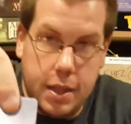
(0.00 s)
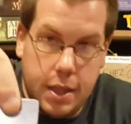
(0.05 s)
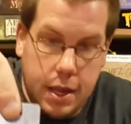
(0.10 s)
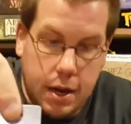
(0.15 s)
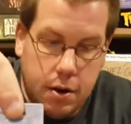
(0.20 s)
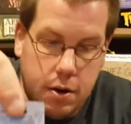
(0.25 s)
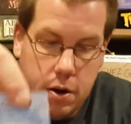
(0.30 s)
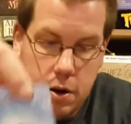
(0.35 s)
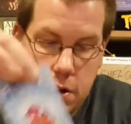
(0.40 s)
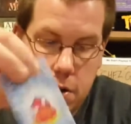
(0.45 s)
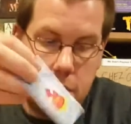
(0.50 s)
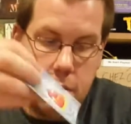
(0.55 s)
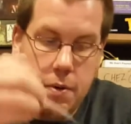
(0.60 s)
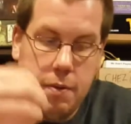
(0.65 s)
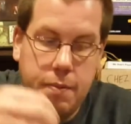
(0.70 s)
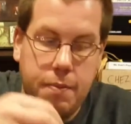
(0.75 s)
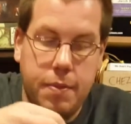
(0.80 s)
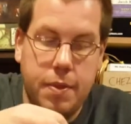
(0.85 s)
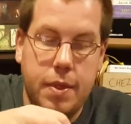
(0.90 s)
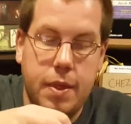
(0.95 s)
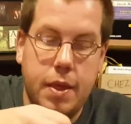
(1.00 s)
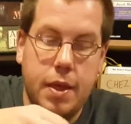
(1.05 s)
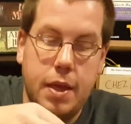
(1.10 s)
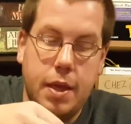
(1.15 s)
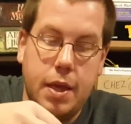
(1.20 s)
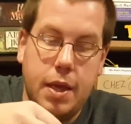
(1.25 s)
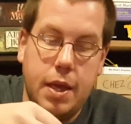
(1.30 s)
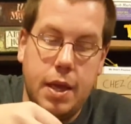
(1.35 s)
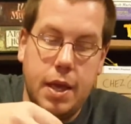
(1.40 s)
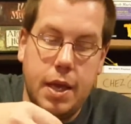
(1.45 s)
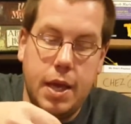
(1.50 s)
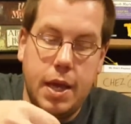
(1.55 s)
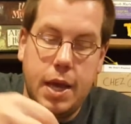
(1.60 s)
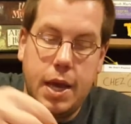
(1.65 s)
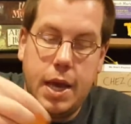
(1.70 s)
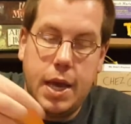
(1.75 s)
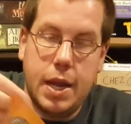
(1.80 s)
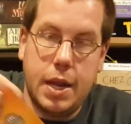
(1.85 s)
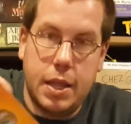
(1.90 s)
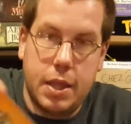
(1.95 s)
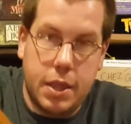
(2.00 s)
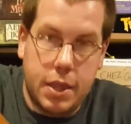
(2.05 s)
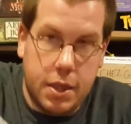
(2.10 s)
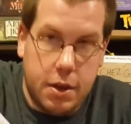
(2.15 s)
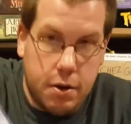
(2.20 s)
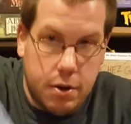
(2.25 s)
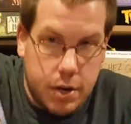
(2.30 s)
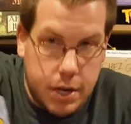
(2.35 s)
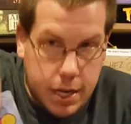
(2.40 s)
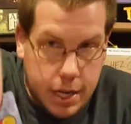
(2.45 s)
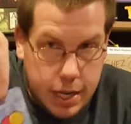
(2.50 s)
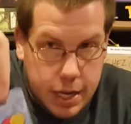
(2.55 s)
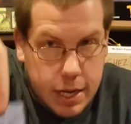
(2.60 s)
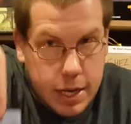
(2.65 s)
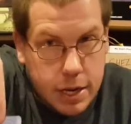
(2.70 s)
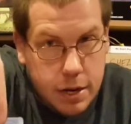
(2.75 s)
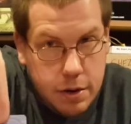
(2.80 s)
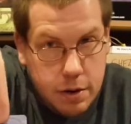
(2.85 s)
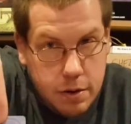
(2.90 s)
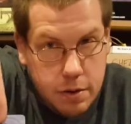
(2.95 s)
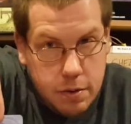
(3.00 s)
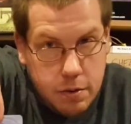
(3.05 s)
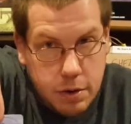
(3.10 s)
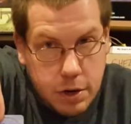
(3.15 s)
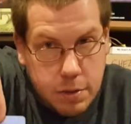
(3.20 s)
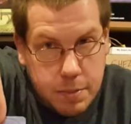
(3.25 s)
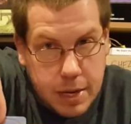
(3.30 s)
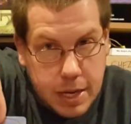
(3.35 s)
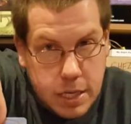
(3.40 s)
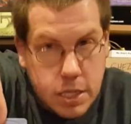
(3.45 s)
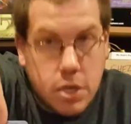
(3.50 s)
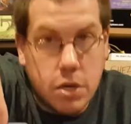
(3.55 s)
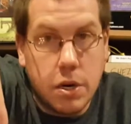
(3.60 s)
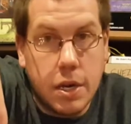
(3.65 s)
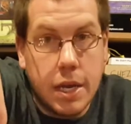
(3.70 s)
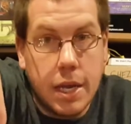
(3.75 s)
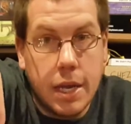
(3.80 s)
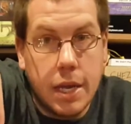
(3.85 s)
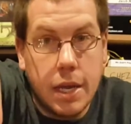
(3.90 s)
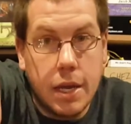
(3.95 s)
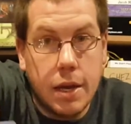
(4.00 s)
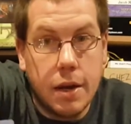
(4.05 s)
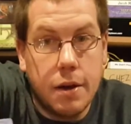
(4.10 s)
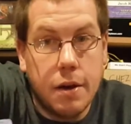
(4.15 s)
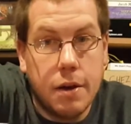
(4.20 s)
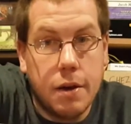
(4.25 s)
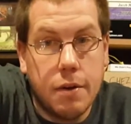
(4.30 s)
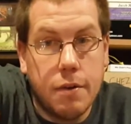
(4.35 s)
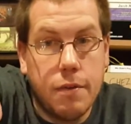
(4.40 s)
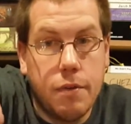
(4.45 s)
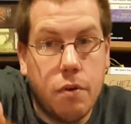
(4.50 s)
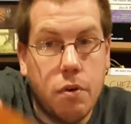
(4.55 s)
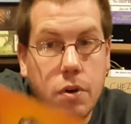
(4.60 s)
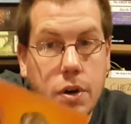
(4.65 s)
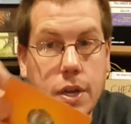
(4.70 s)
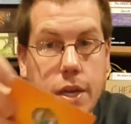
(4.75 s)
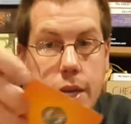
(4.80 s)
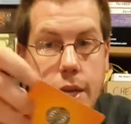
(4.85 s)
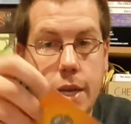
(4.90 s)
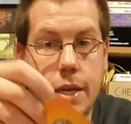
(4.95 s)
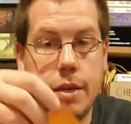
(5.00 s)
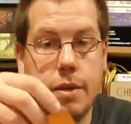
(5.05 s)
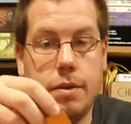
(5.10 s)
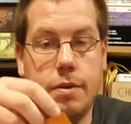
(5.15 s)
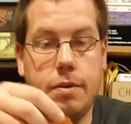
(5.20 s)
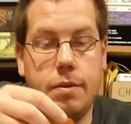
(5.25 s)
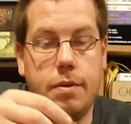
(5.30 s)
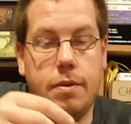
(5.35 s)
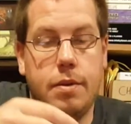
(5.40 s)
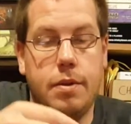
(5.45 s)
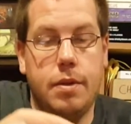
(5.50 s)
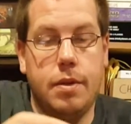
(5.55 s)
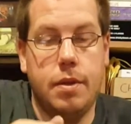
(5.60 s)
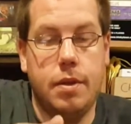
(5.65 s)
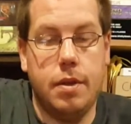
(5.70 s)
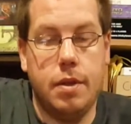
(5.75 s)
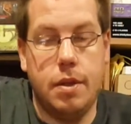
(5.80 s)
They add 0 and a 13, which makes your king 14.